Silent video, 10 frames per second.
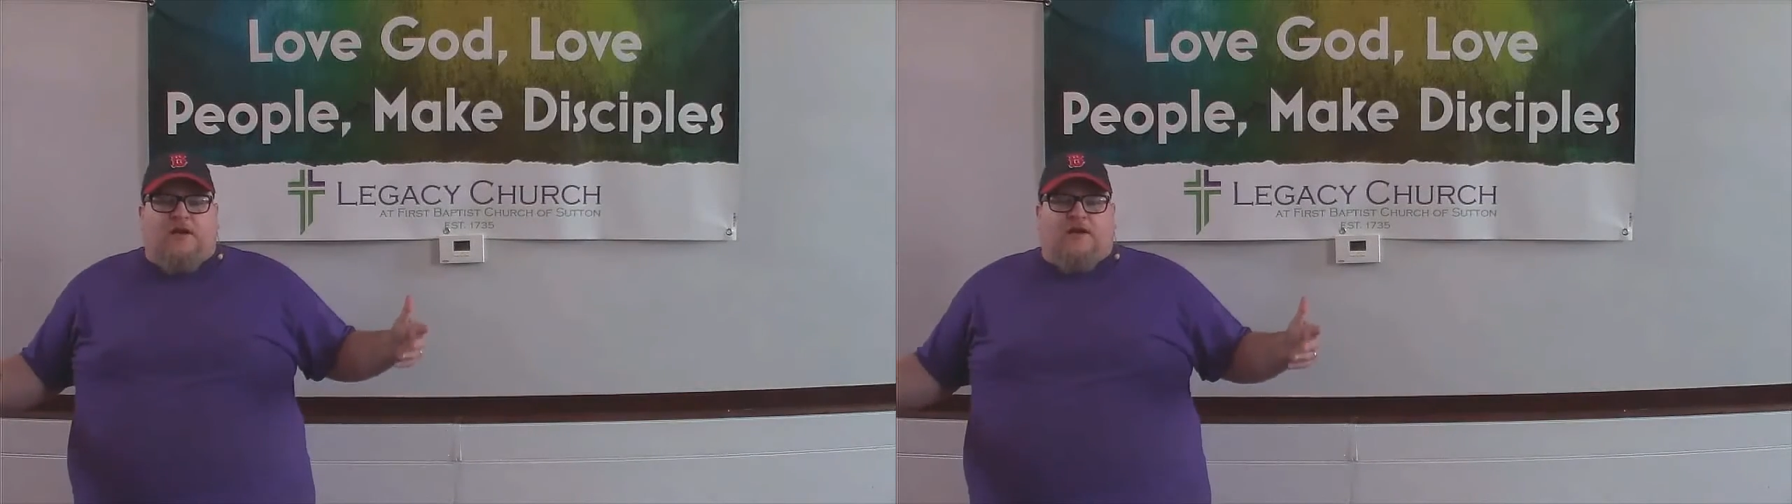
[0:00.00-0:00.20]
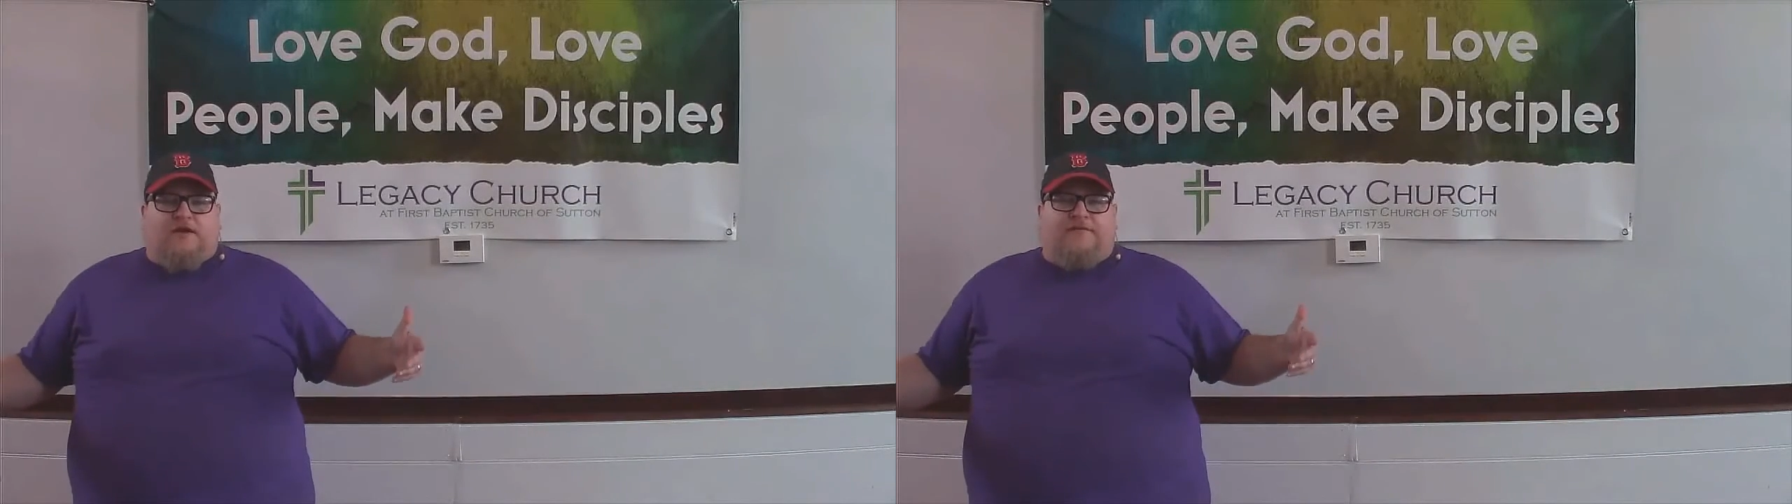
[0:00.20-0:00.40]

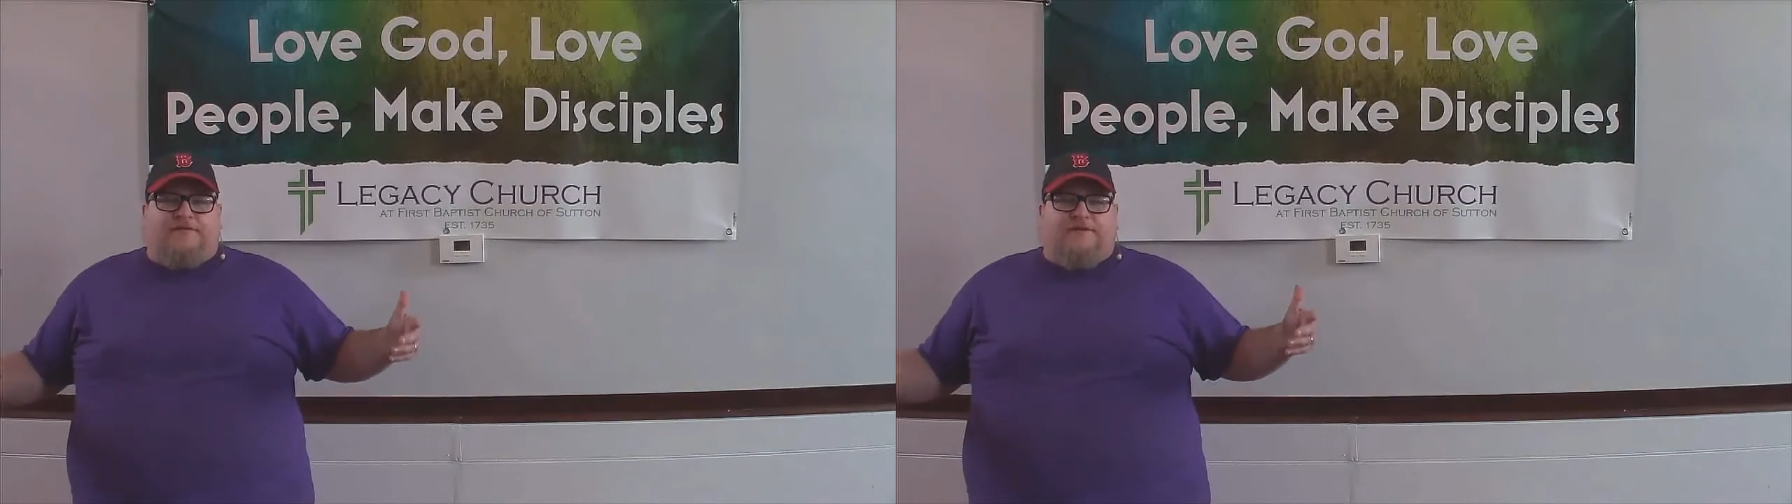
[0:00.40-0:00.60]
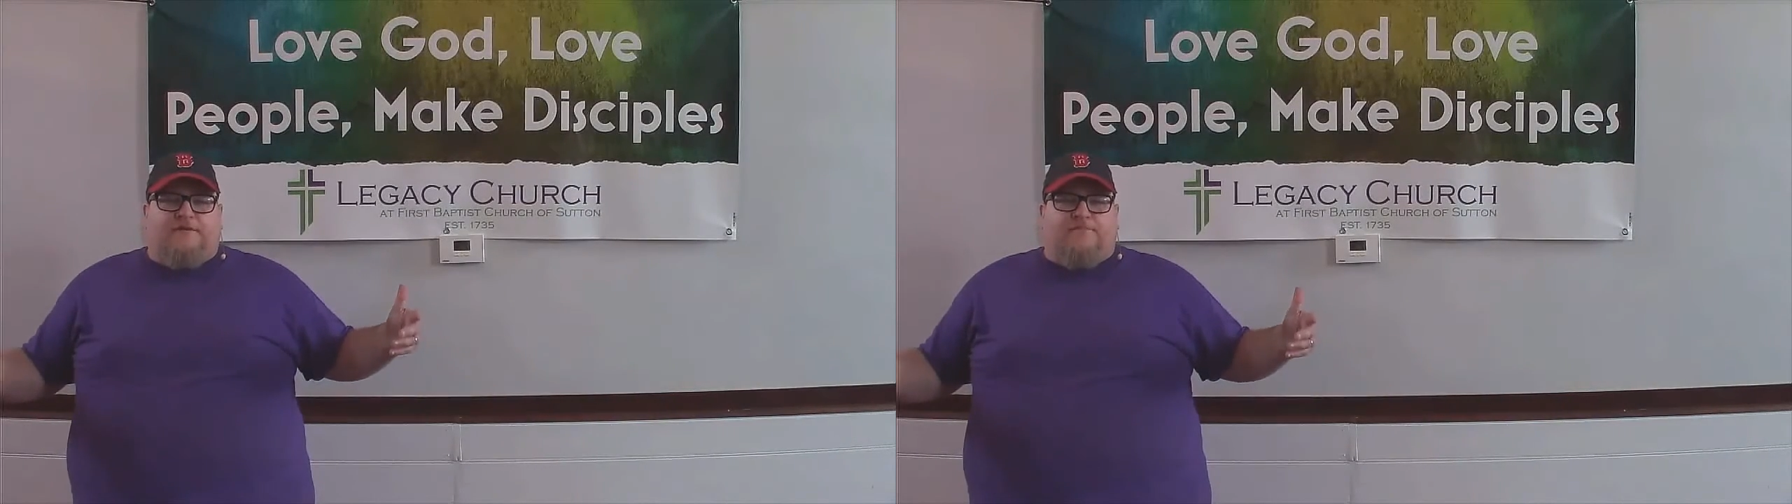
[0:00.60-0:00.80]
enough
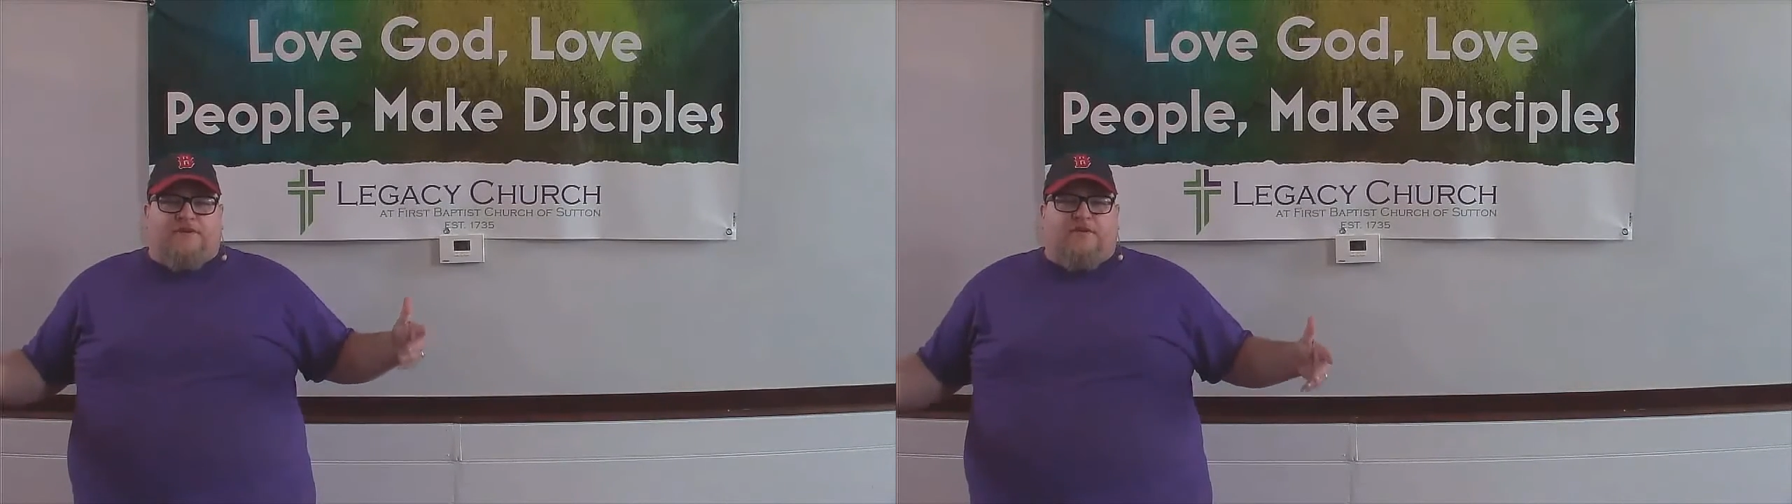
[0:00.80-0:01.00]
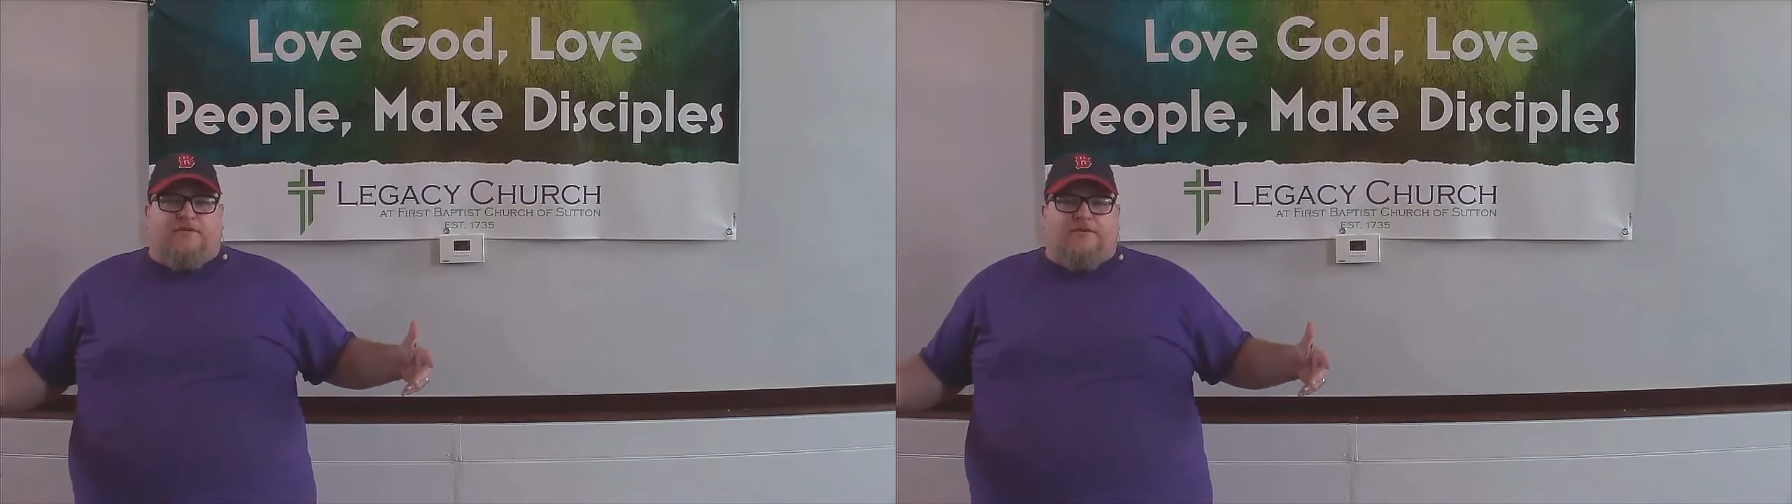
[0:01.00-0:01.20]
to
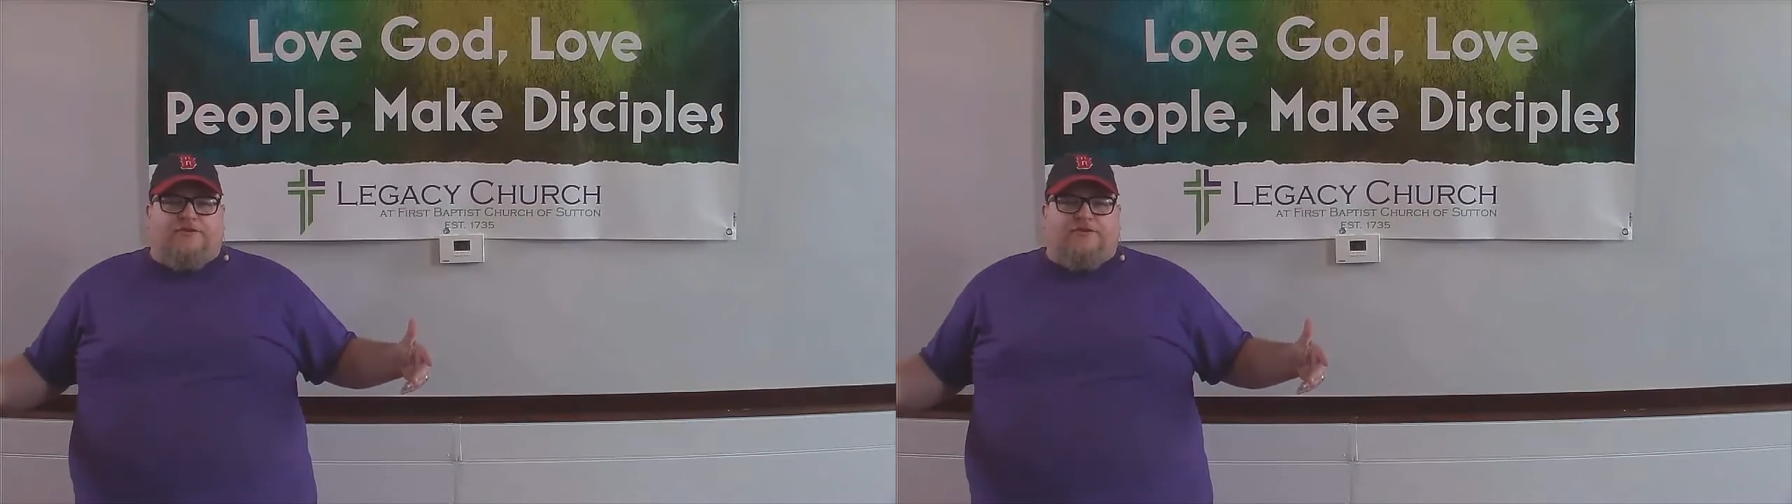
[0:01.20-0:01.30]
pique your